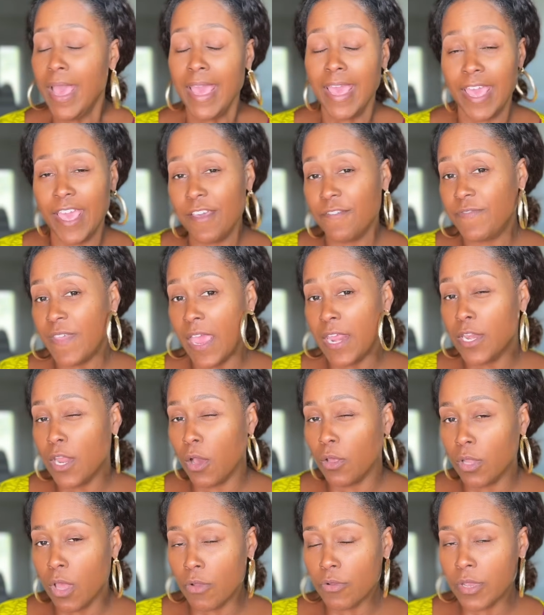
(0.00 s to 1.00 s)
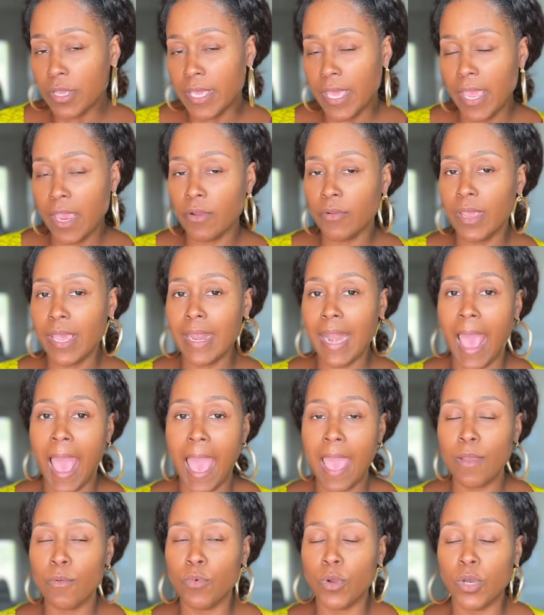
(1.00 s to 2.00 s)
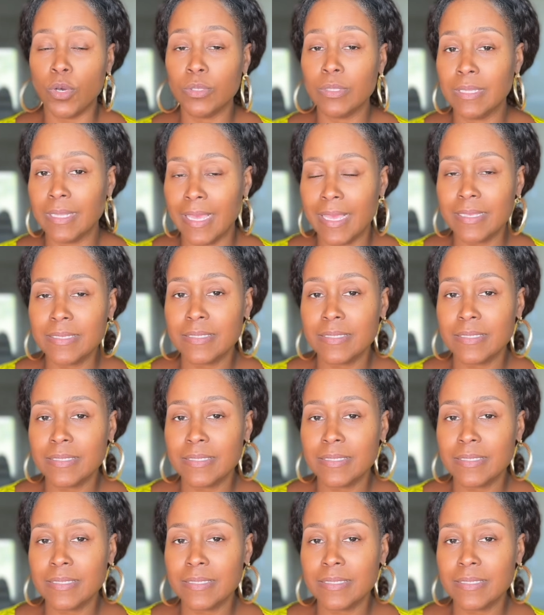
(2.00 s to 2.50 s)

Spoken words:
If they no longer carry it, I will link